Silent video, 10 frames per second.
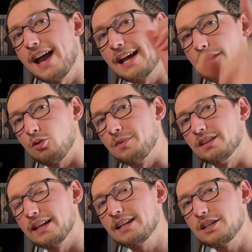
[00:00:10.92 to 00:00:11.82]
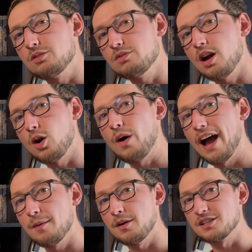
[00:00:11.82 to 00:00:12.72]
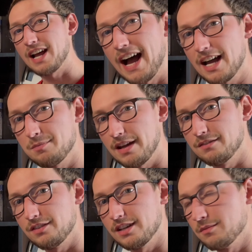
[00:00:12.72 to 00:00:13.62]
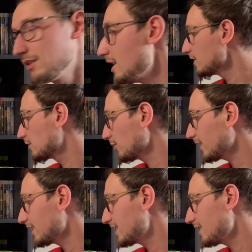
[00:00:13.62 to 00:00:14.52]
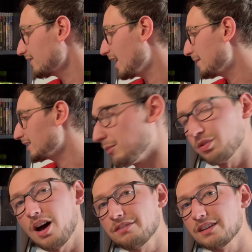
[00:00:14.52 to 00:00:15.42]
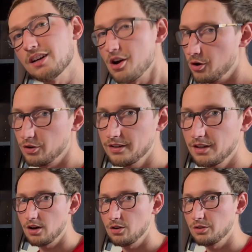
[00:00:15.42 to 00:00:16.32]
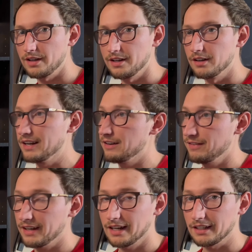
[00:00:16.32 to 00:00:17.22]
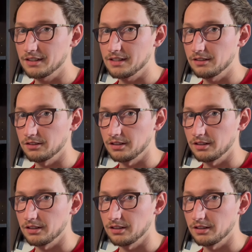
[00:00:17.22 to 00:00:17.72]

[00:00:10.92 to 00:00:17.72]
and I will be letting you know how much I paid for them. So we're going to see if I'm in the profit or in the hole here and if I got a good deal or